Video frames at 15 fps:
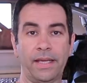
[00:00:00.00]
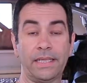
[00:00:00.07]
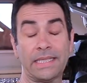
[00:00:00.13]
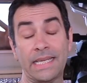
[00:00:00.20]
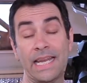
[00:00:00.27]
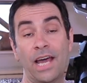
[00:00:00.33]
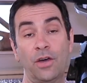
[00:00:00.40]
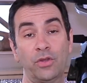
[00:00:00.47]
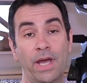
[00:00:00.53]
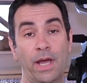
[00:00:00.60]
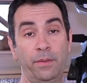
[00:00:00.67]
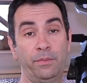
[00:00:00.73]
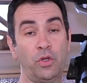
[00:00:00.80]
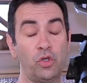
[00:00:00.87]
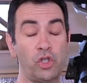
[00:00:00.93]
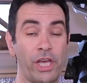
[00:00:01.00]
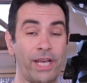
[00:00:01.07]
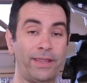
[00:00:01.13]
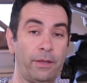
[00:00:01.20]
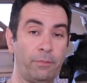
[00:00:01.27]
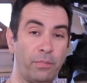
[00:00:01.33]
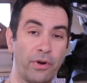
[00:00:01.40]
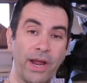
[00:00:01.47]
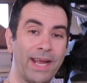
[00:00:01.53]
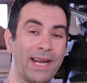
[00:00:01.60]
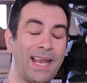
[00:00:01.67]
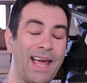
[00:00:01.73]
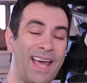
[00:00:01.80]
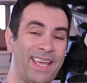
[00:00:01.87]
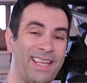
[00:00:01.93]
It's now time to check the
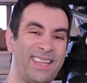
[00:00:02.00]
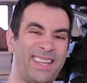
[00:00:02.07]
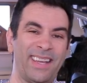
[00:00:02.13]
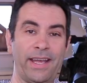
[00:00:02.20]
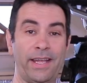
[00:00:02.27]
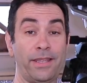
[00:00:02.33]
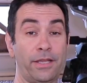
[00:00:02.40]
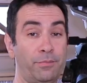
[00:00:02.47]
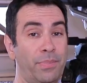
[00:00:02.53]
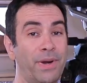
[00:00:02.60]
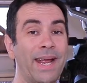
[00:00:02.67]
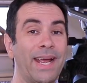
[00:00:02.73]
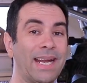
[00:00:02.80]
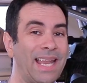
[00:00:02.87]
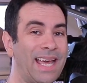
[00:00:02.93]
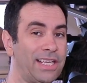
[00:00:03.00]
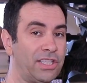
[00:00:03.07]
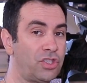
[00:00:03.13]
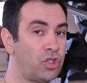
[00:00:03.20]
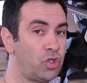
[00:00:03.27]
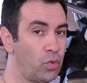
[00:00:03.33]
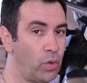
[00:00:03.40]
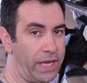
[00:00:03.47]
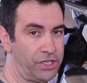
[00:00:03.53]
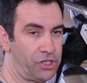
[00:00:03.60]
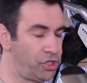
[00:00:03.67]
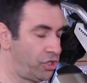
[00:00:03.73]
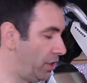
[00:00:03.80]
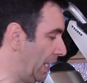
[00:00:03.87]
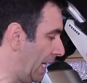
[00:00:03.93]
brake light and the brake light
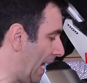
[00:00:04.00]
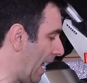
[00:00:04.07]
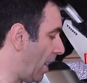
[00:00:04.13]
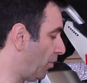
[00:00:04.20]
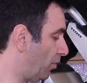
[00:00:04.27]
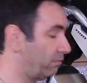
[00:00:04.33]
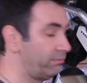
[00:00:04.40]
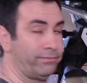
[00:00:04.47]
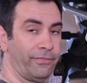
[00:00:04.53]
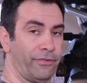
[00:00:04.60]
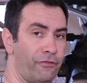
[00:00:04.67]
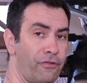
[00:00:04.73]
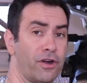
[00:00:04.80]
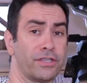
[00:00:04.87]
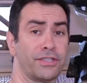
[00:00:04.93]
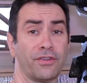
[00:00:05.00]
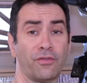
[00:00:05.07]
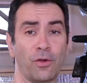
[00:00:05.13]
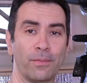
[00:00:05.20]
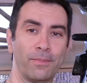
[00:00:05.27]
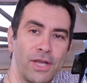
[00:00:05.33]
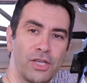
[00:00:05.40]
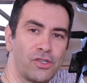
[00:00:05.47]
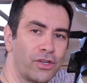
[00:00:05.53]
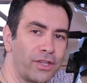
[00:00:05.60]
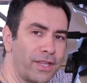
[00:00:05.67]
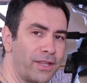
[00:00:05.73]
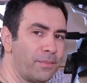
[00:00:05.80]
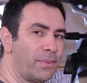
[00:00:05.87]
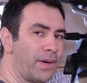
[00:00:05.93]
switch. Now, first of all, make sure
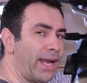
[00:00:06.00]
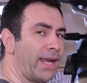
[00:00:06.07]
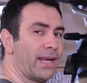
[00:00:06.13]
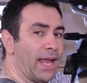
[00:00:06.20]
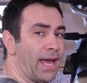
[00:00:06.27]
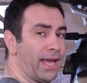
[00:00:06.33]
that the brake